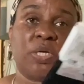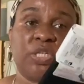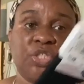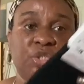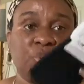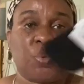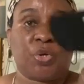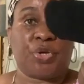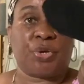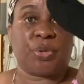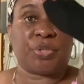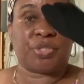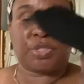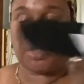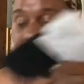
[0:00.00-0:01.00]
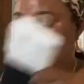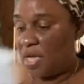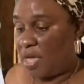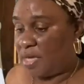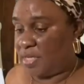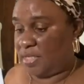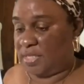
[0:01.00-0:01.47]
to show your
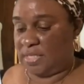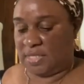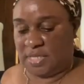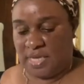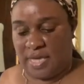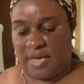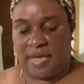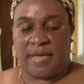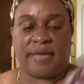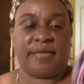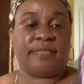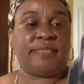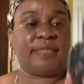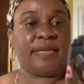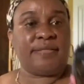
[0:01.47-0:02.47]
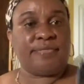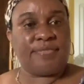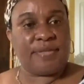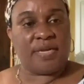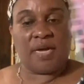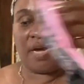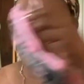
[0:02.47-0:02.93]
socks. And then
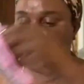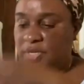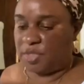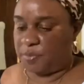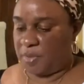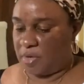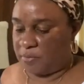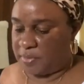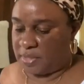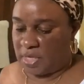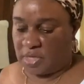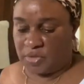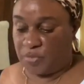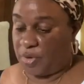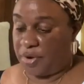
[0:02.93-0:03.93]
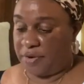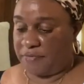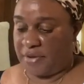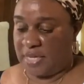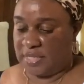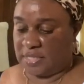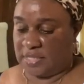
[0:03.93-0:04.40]
the, I always pick up socks wherever
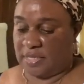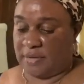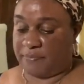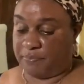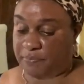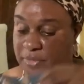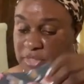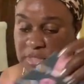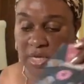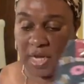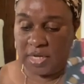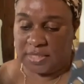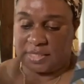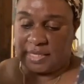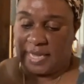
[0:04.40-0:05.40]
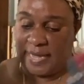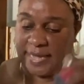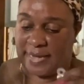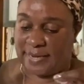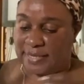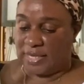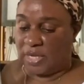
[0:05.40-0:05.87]
I see them. Socks
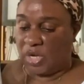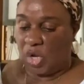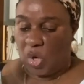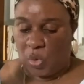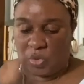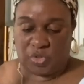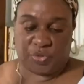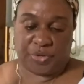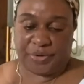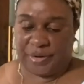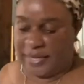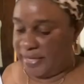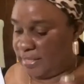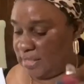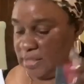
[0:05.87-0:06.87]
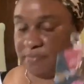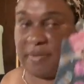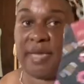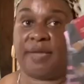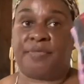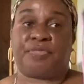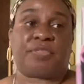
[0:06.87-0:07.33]
and the lounger is
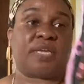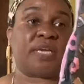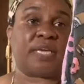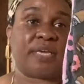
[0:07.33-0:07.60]
my thing,